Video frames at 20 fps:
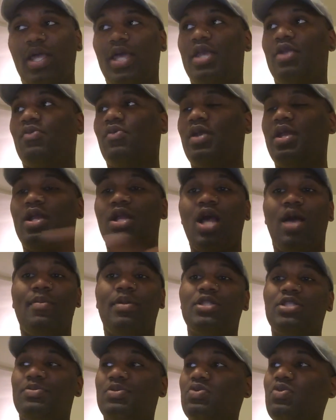Like, rate,
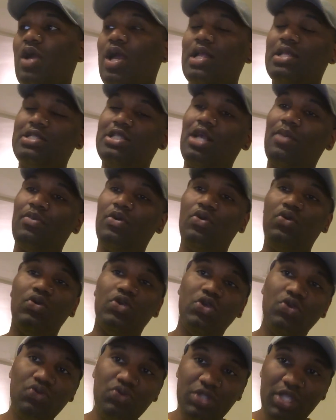comment, subscribe. Tell me who
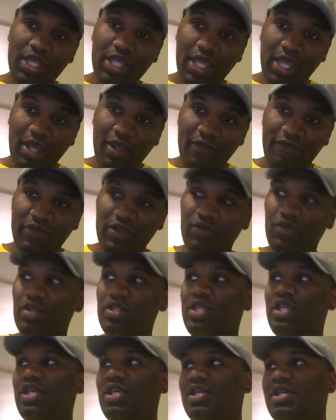you think Effie
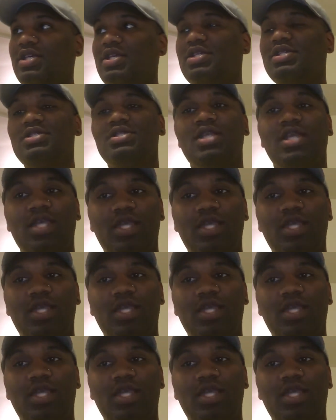really is,